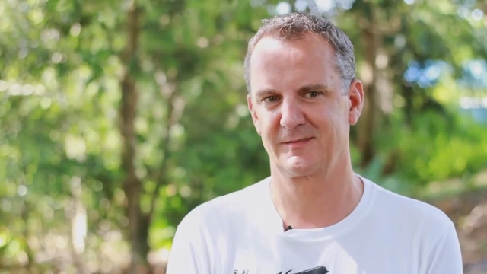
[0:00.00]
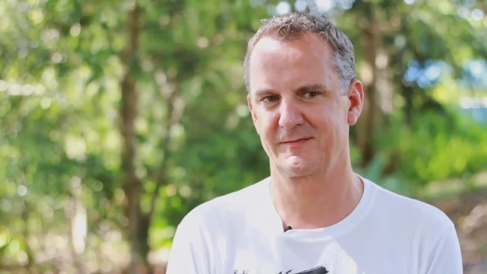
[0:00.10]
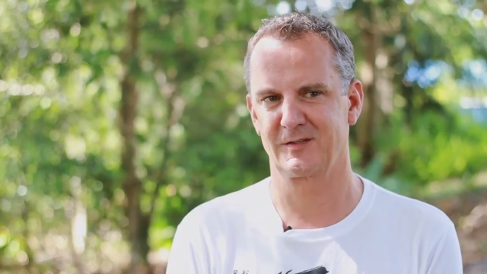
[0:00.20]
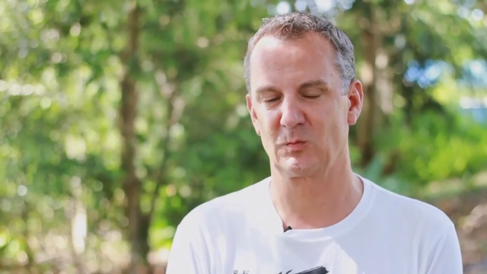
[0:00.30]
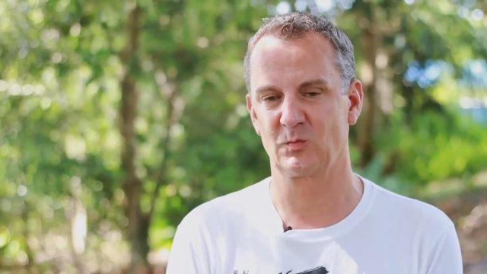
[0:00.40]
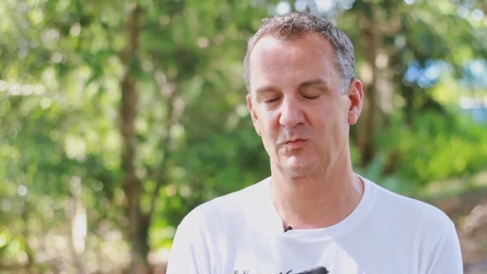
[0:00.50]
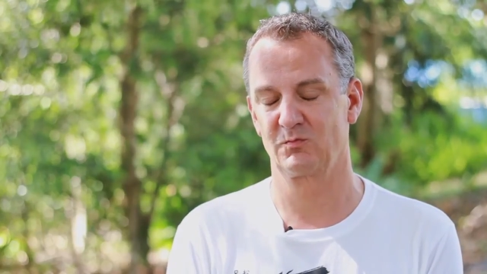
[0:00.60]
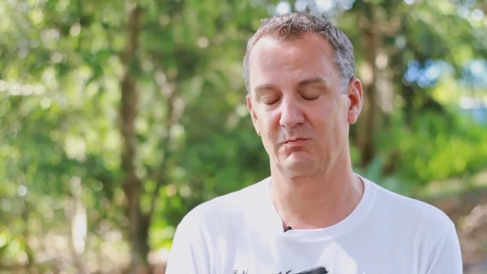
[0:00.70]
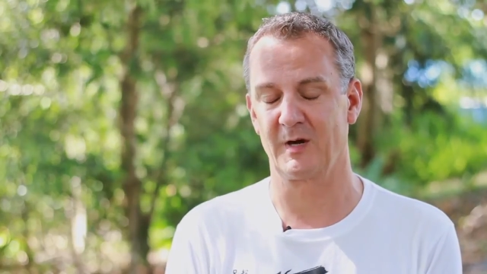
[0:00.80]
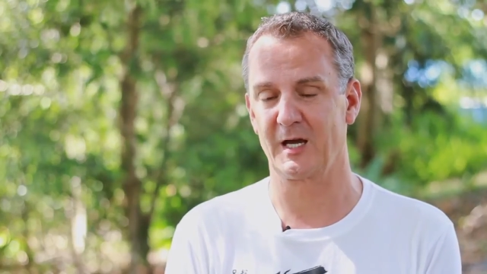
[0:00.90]
from
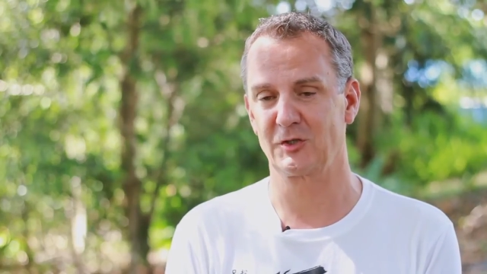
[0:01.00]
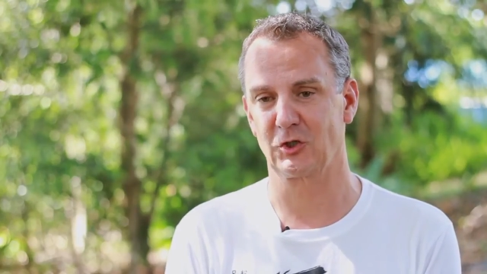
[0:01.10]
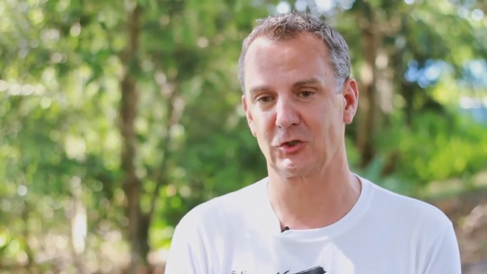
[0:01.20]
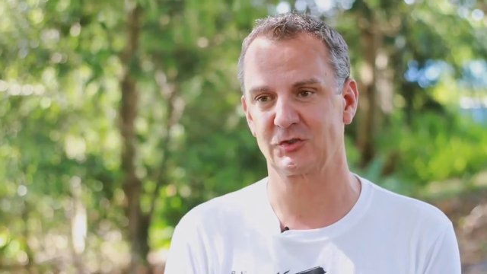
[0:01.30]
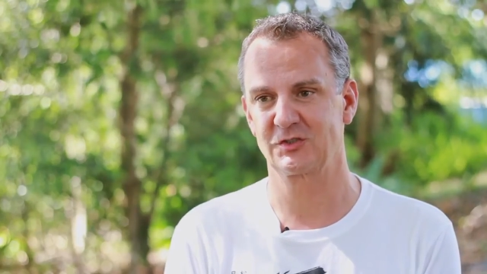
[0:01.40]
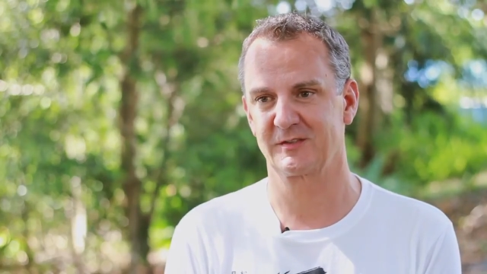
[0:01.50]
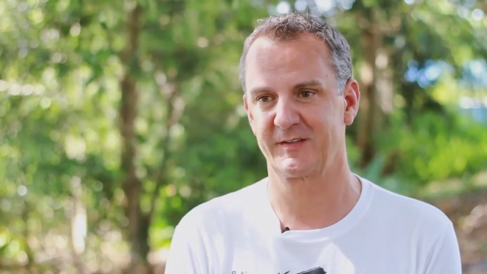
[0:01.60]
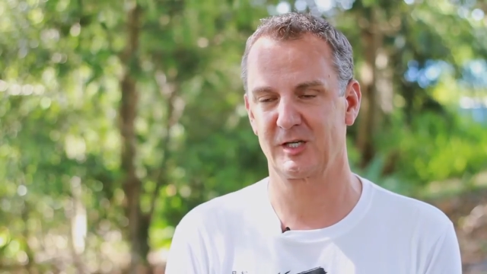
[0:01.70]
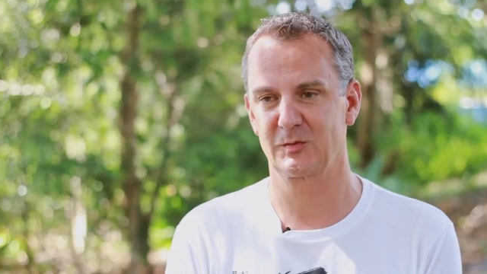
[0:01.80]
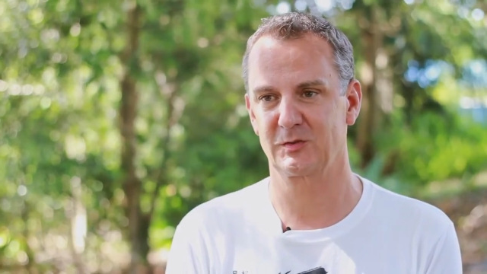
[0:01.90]
my knowledge,
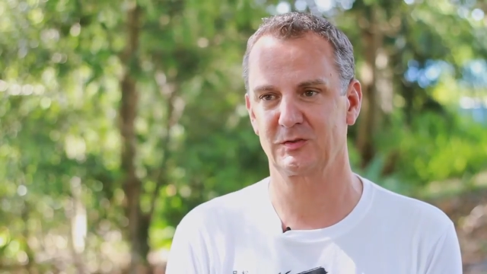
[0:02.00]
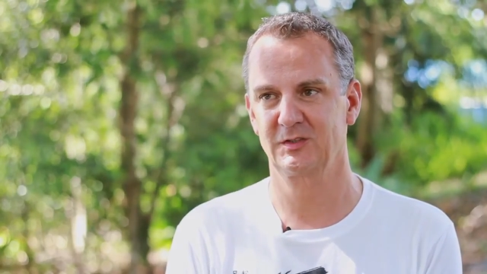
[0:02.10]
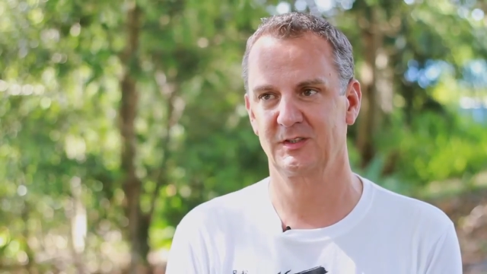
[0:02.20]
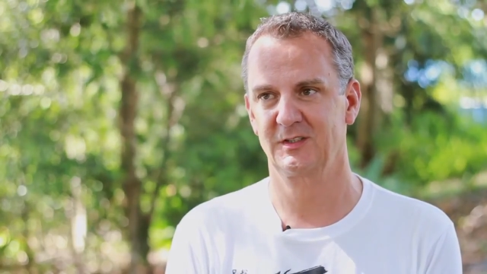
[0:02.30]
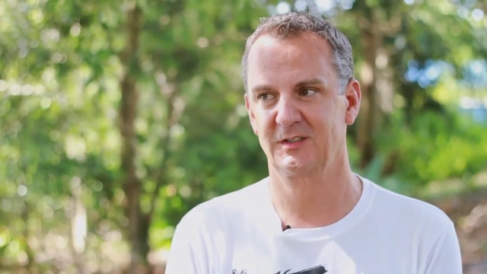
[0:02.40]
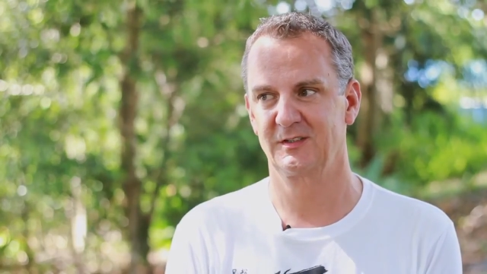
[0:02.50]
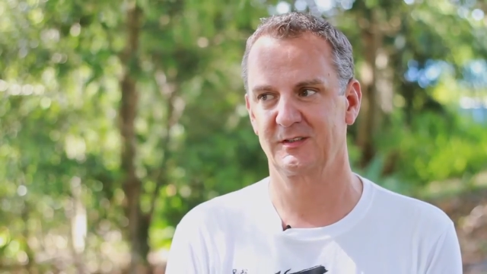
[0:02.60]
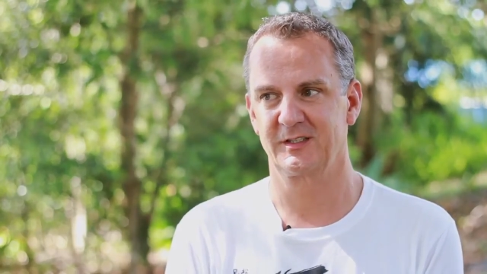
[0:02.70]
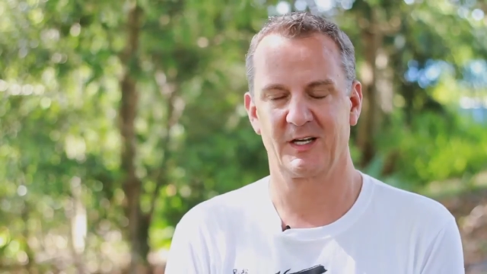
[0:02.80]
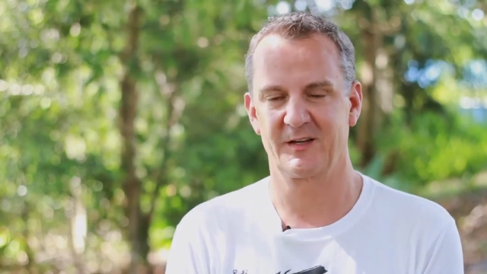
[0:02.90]
available
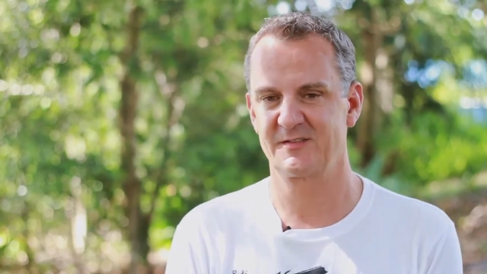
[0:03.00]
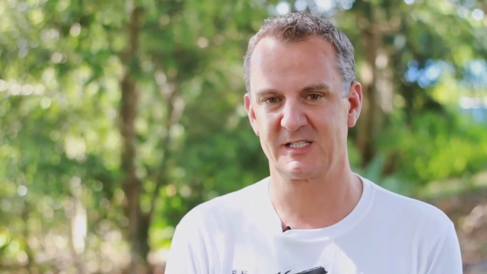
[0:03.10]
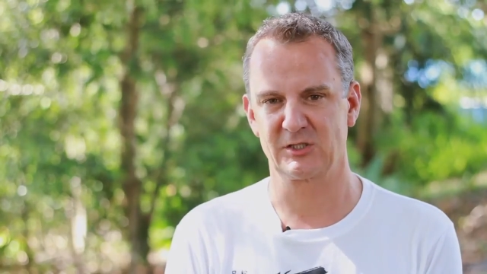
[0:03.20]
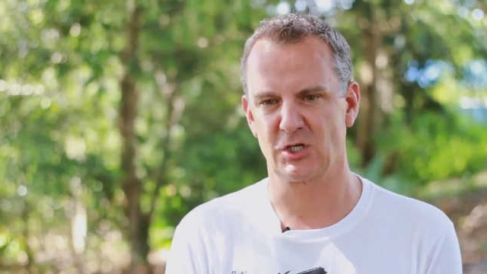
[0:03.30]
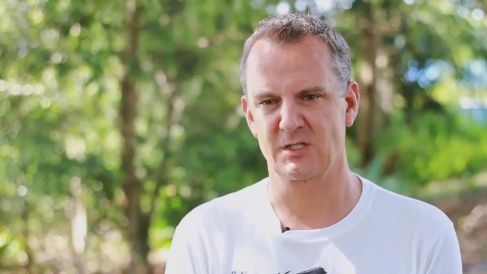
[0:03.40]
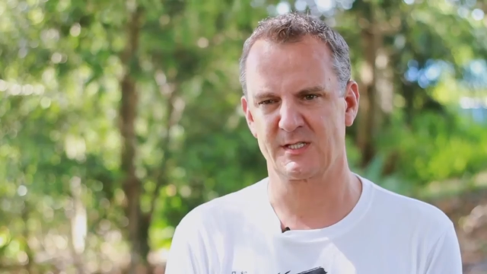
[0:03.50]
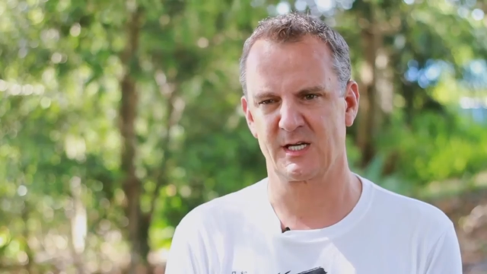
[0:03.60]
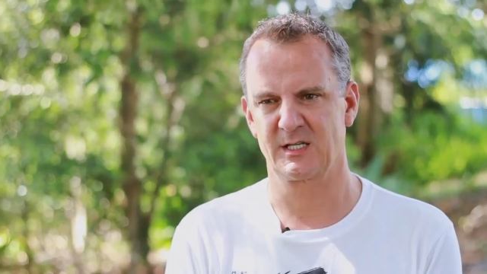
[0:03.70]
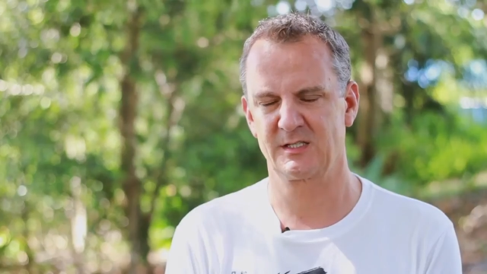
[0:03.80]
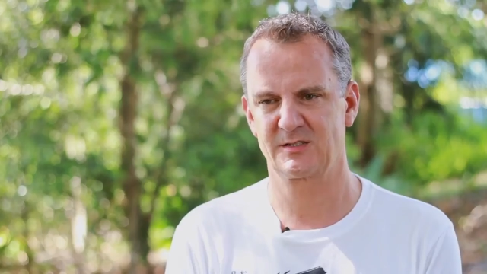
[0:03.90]
that I've seen
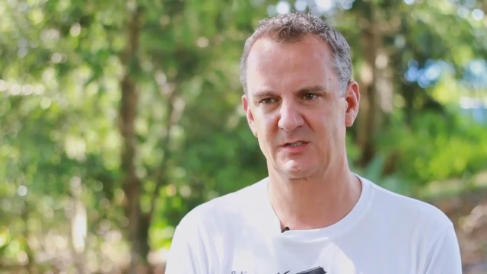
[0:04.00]
outside.